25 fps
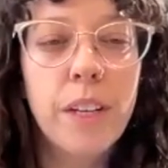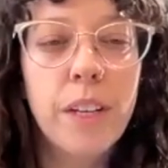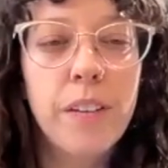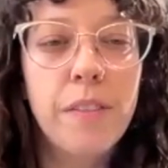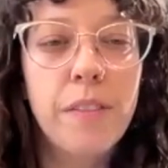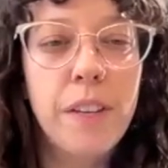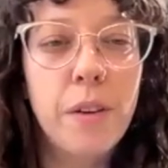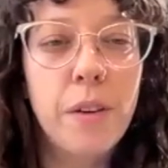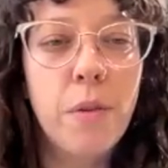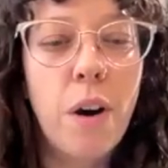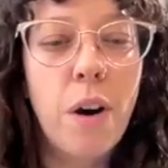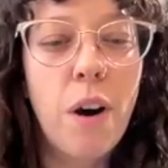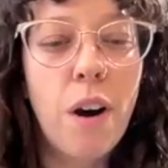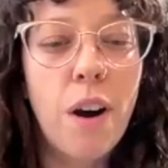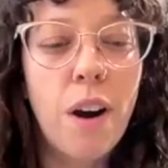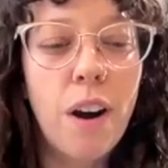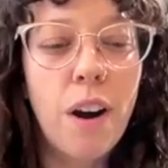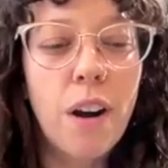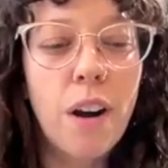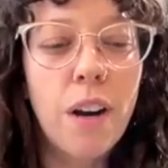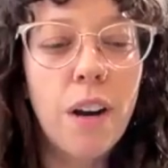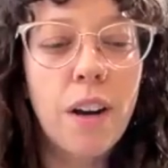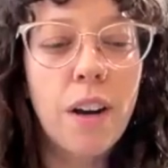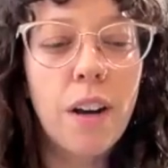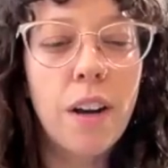And if you
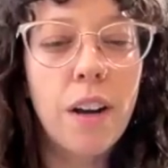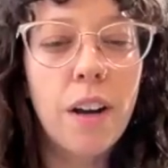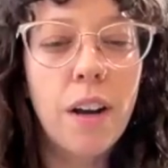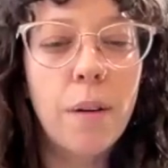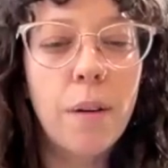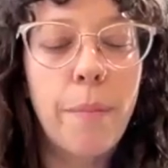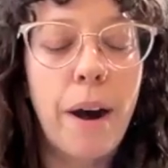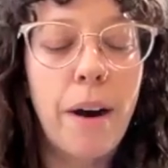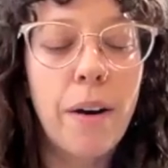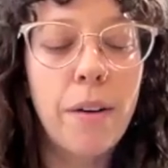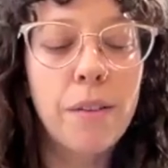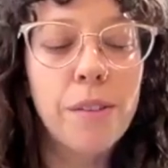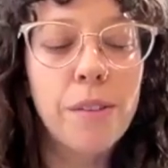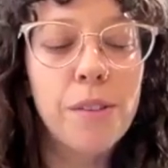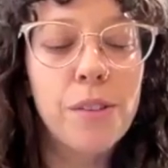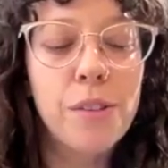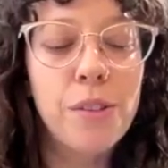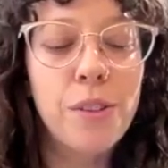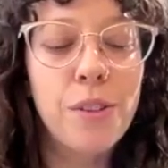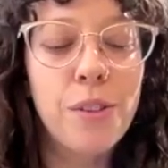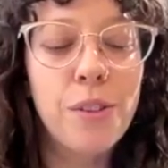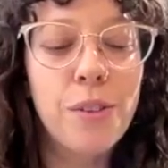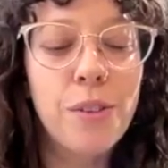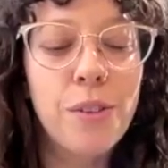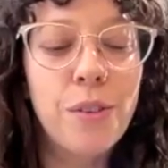are about
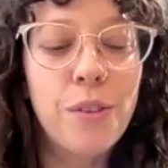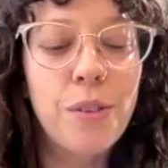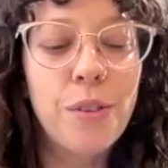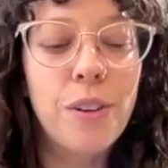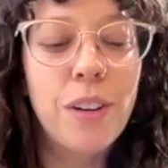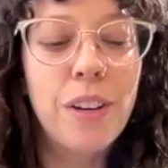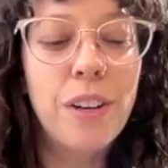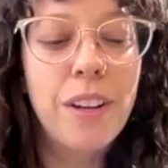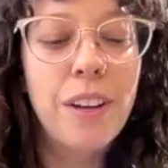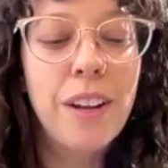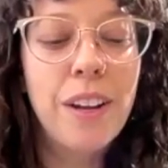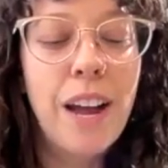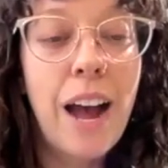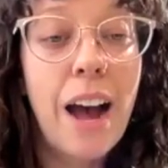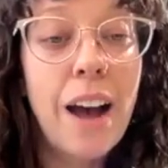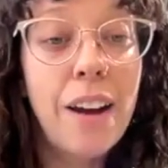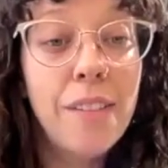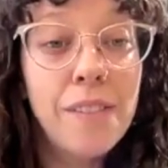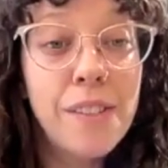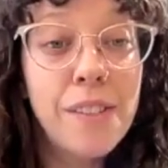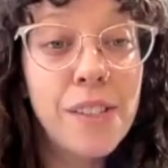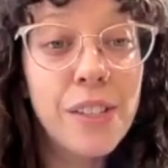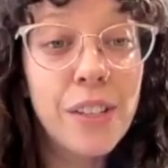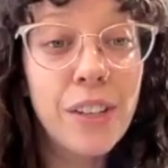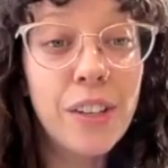to
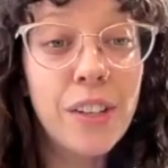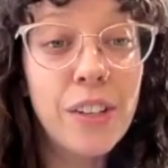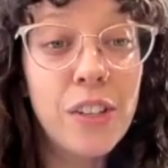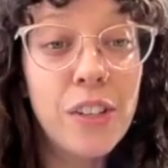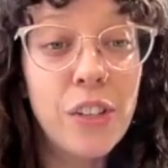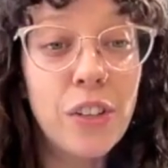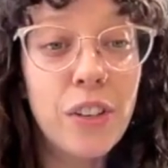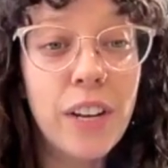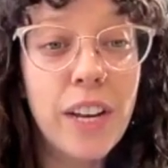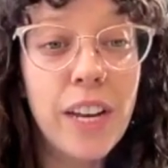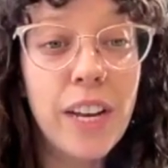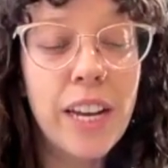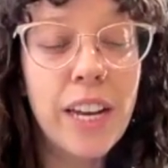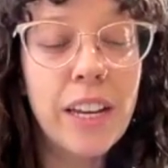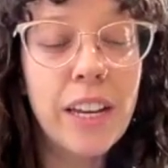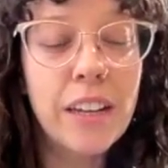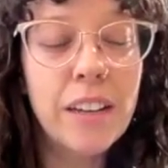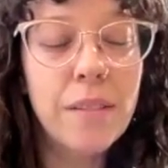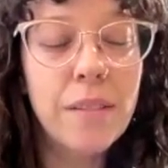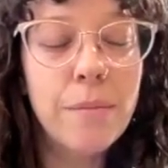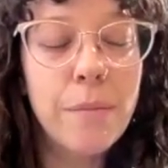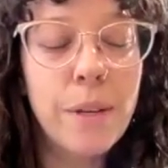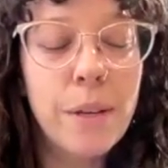have surgery,